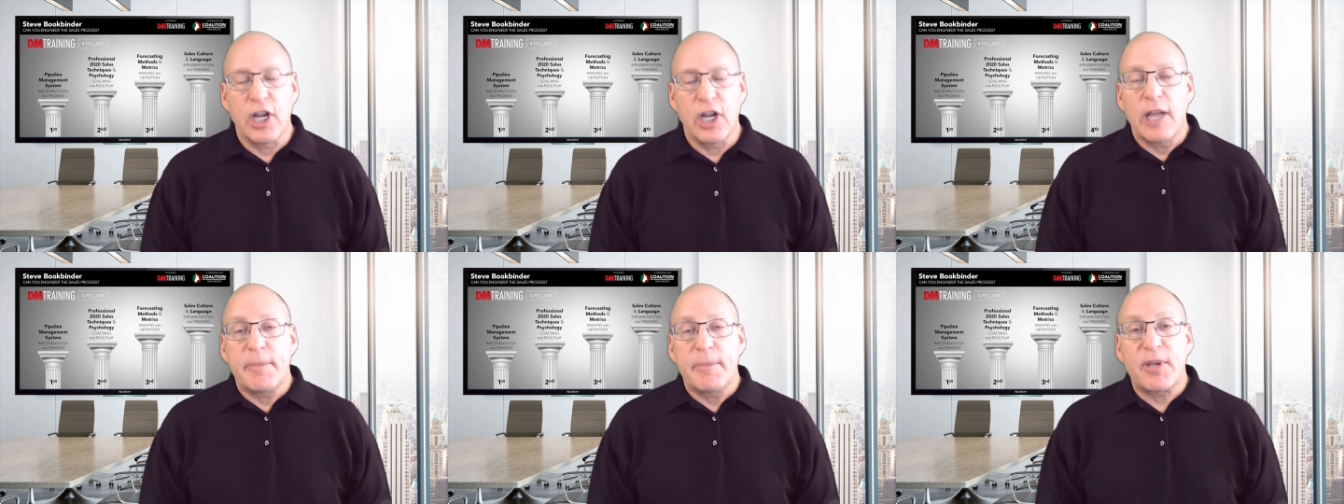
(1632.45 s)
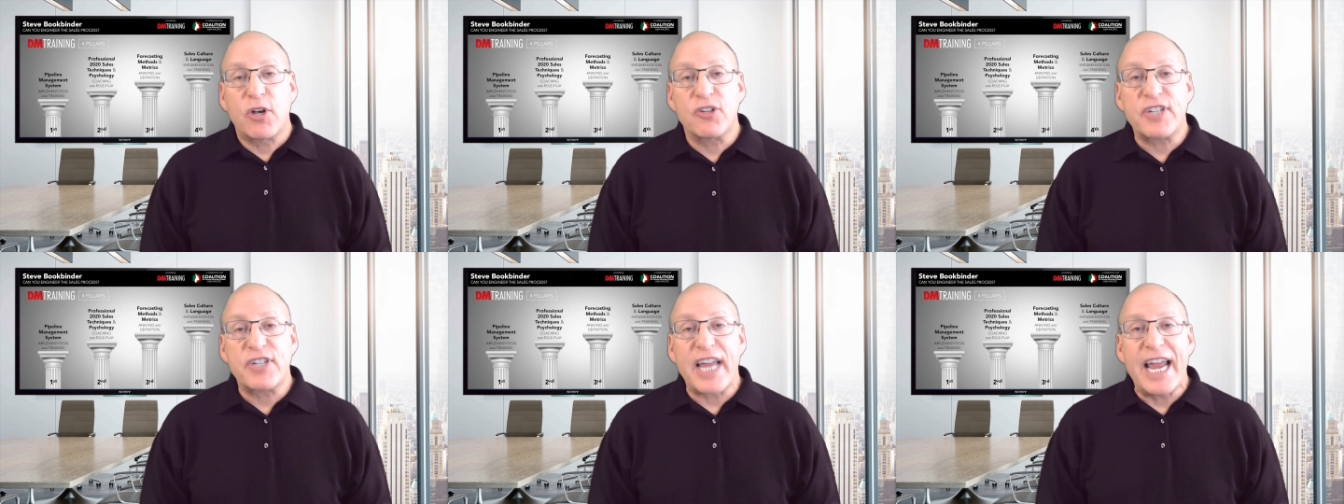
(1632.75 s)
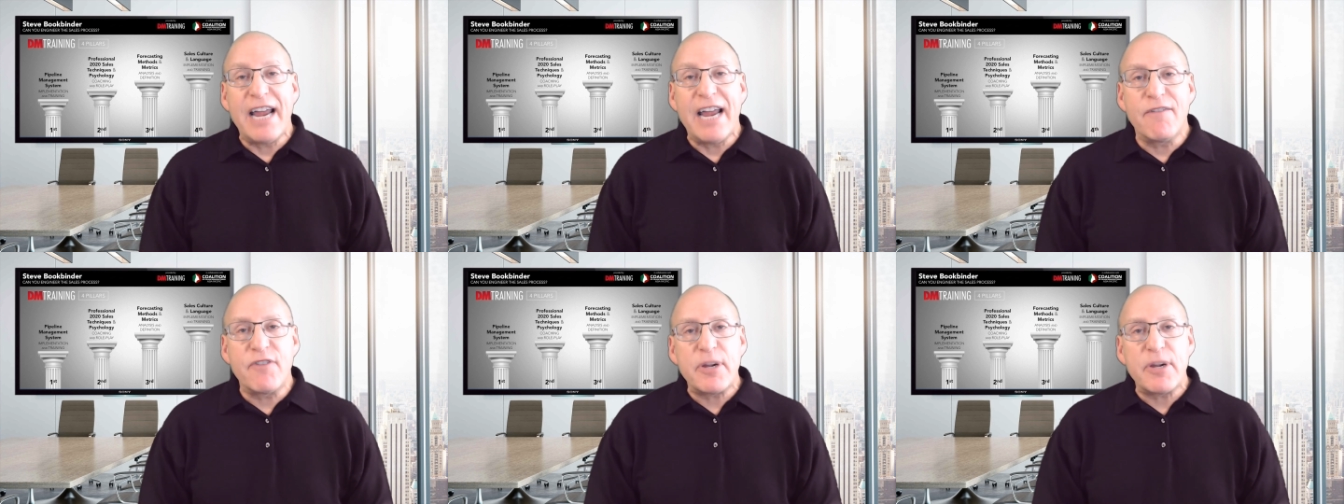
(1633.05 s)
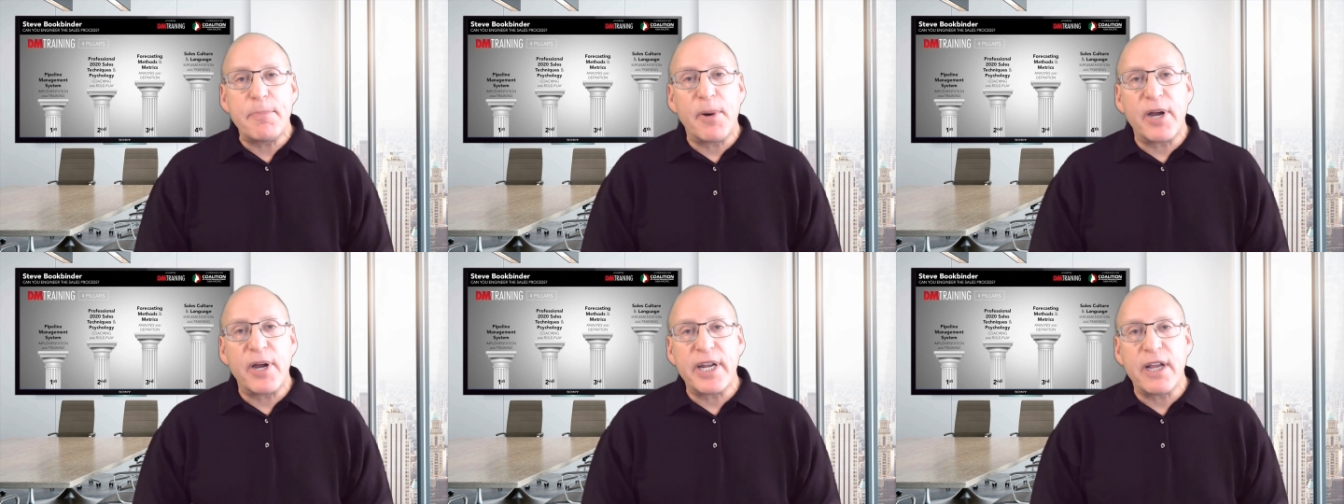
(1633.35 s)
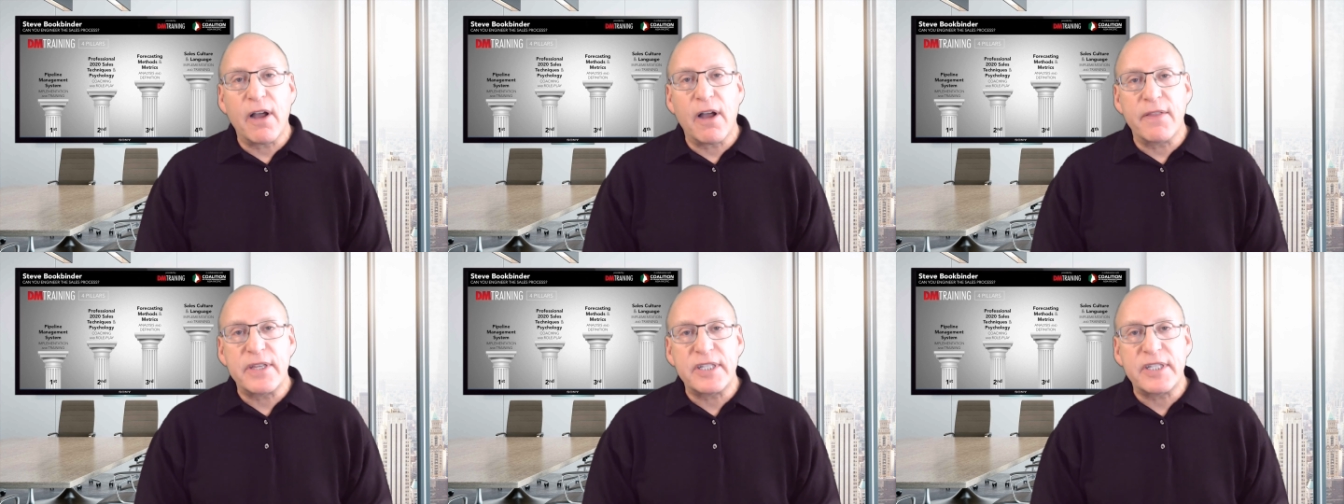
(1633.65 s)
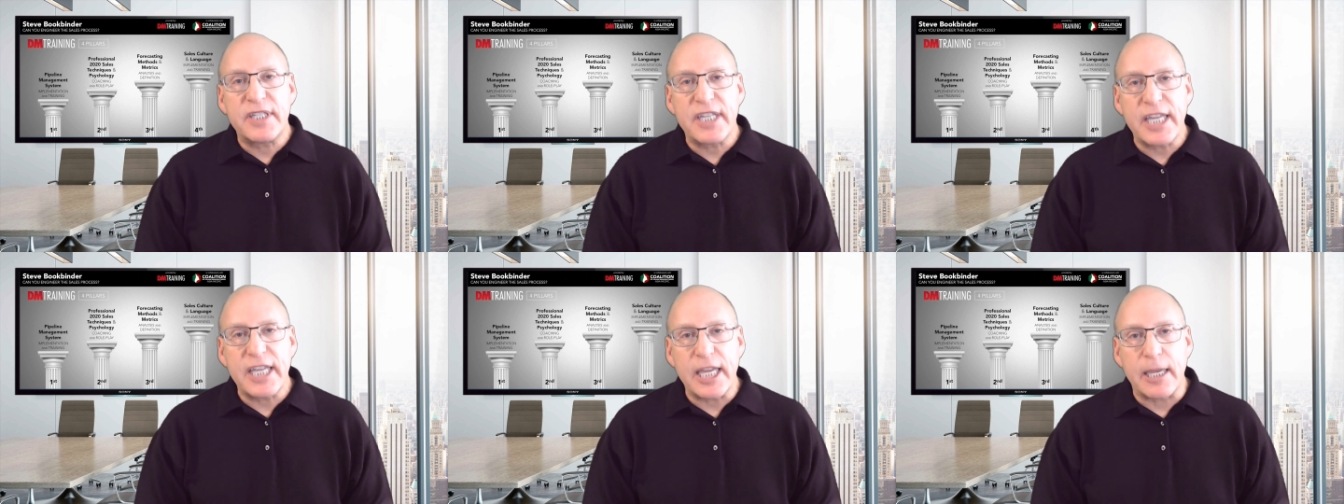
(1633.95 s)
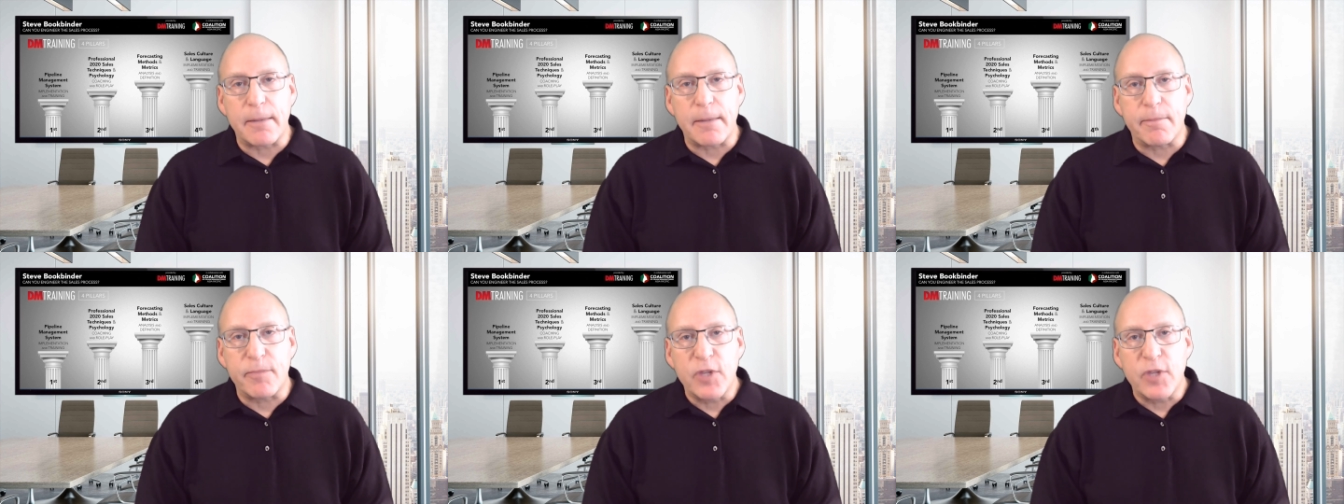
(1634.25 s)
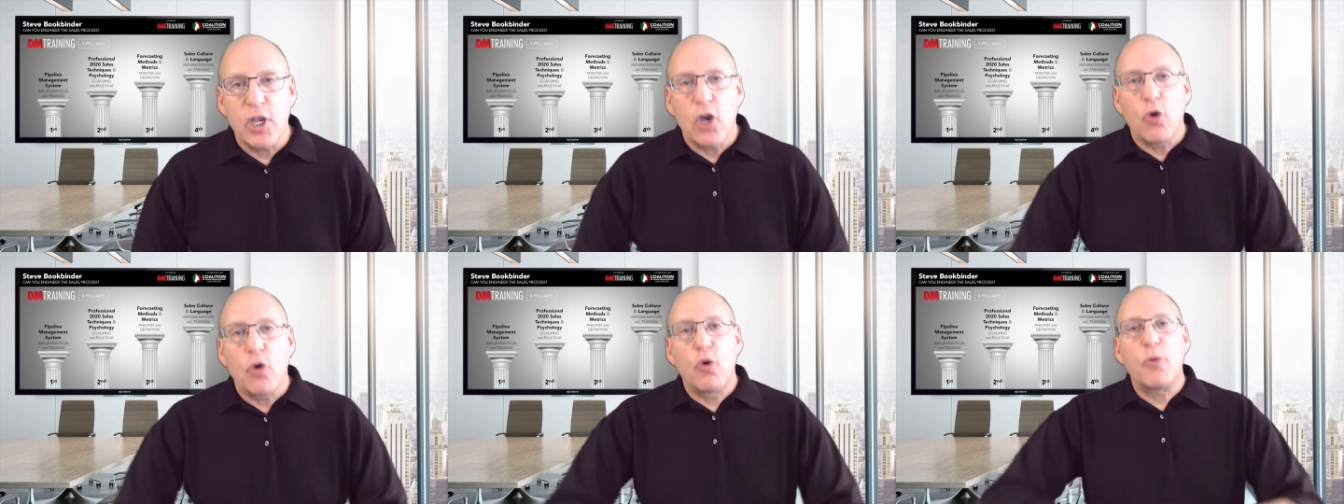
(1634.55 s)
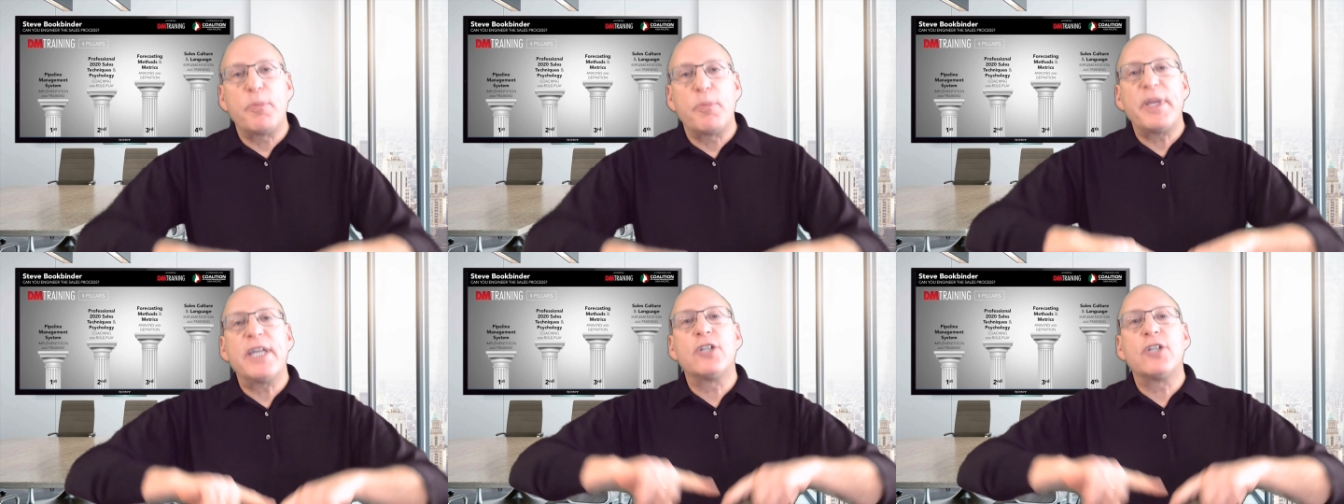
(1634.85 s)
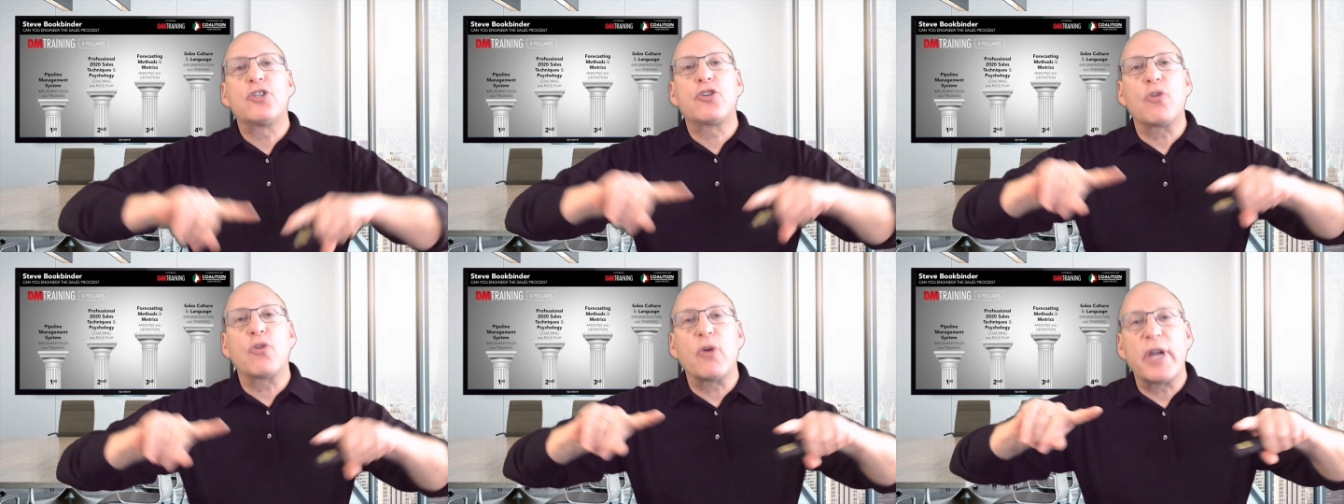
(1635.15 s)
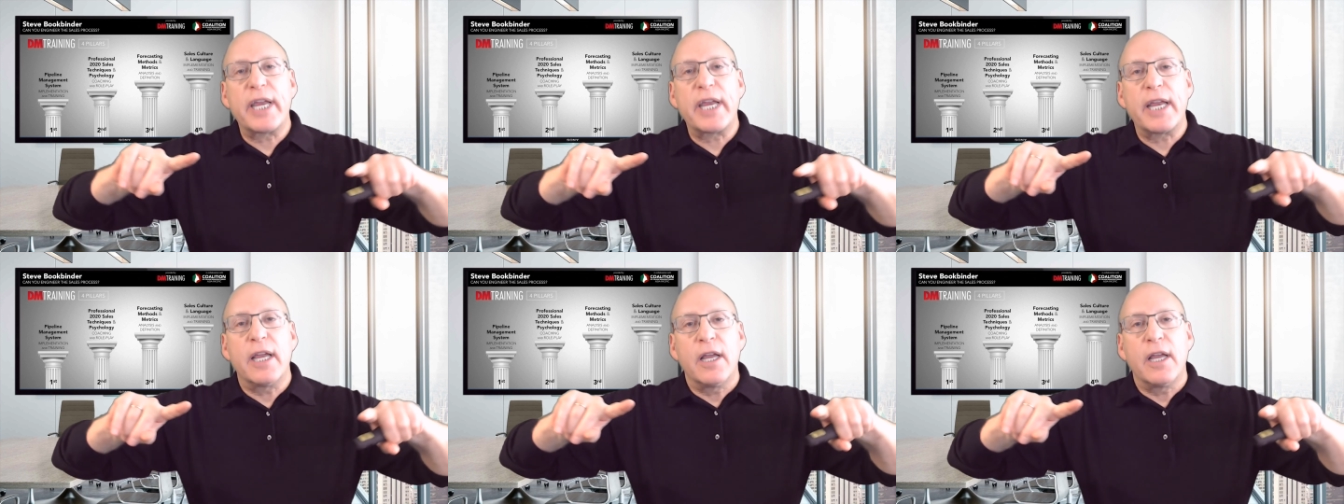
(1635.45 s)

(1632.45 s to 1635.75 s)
because everybody on the team will be enjoying